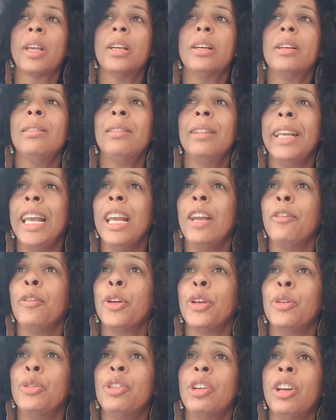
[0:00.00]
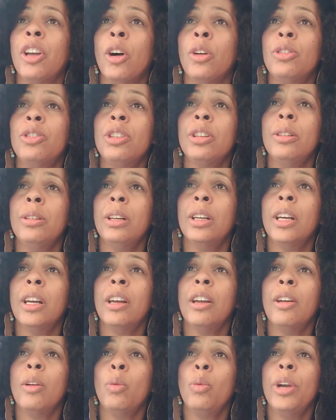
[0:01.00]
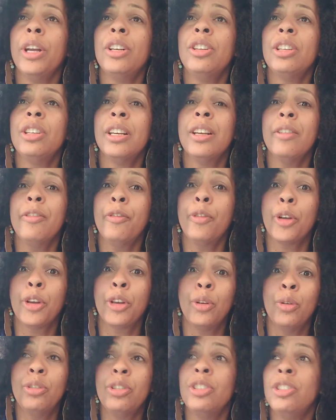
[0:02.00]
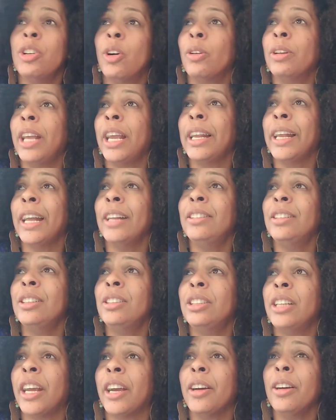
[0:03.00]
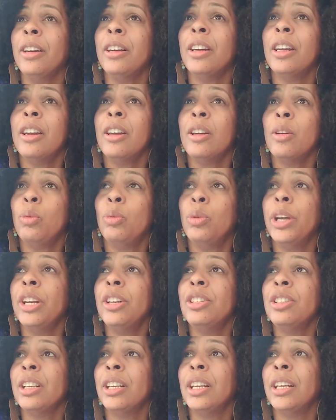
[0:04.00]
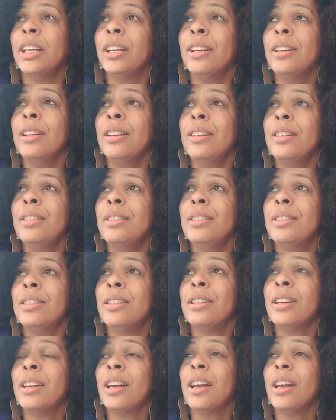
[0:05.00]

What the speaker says: link for you to go to, which is for you to donate and to share, which is